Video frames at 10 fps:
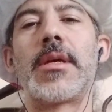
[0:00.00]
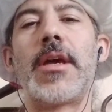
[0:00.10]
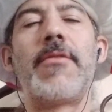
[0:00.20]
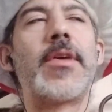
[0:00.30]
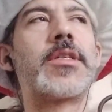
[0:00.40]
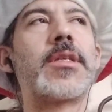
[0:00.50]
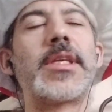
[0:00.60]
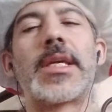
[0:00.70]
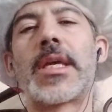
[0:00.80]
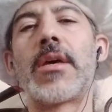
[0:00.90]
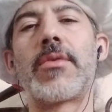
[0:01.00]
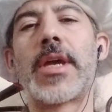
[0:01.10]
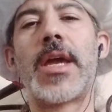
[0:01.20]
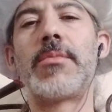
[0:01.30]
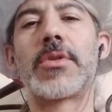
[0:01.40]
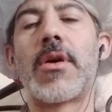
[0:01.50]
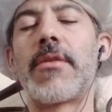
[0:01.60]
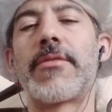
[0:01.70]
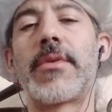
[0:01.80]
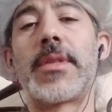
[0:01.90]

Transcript: eventually kill games off?